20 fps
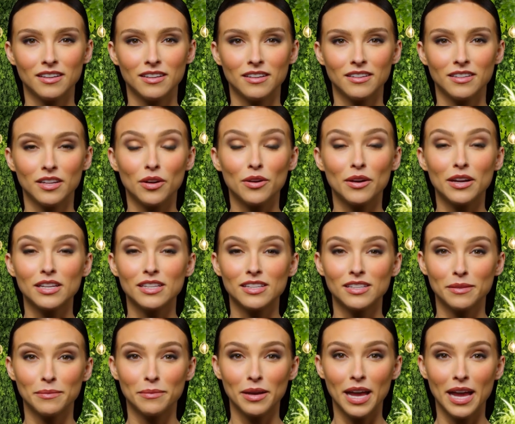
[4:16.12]
the
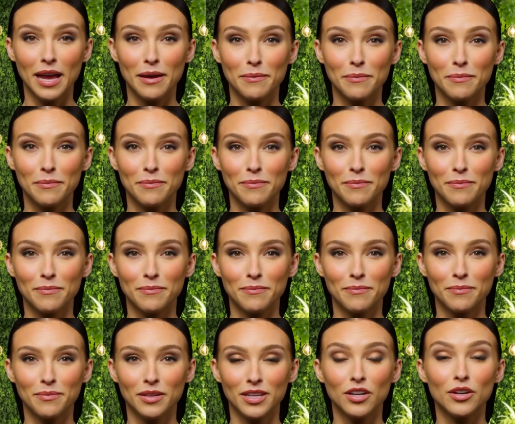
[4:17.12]
criticism came.
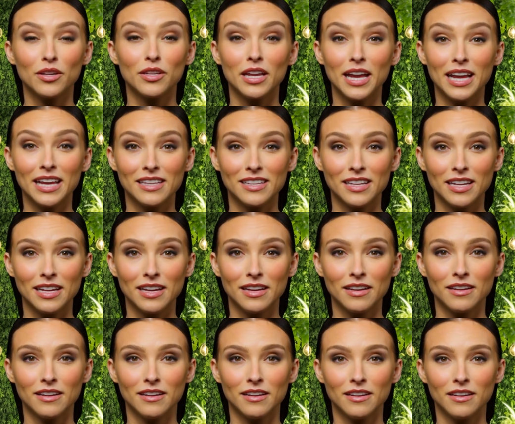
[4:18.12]
"You're lazy.
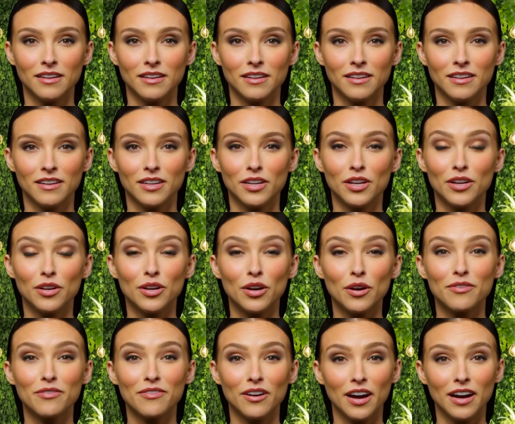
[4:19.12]
You're no
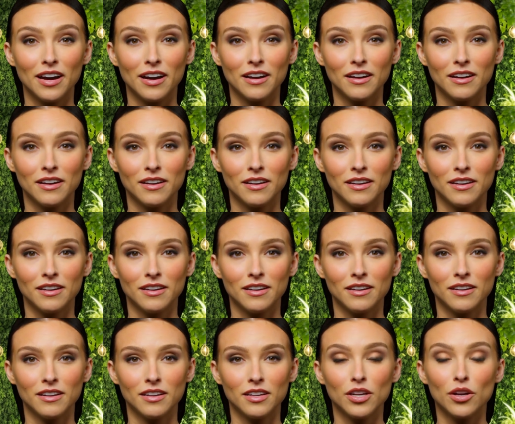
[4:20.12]
fun.
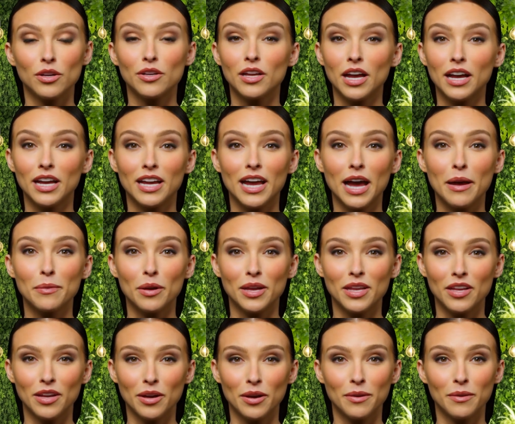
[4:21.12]
You're lucky I'm
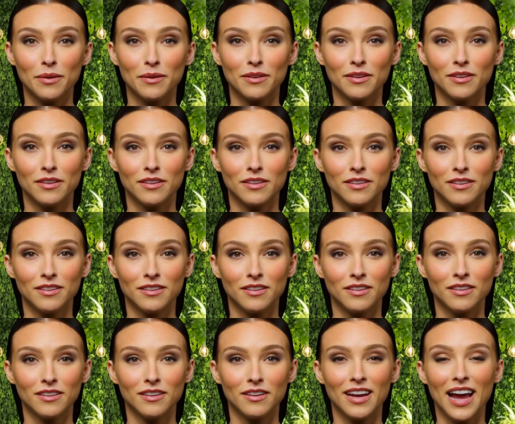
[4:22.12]
with you."
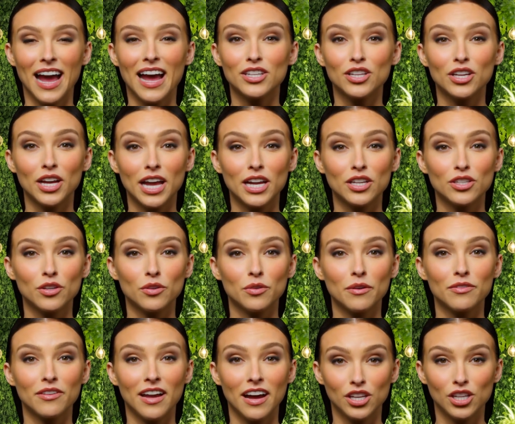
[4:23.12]
Educational
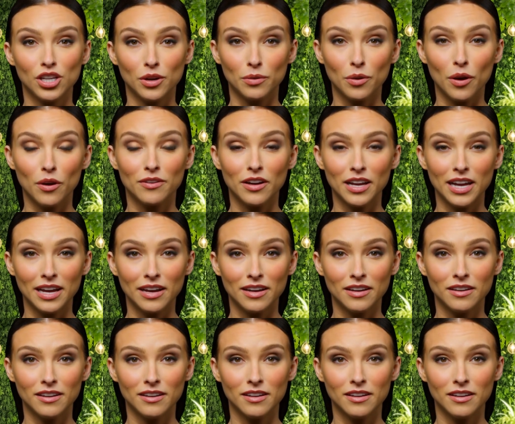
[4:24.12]
reflection woven in.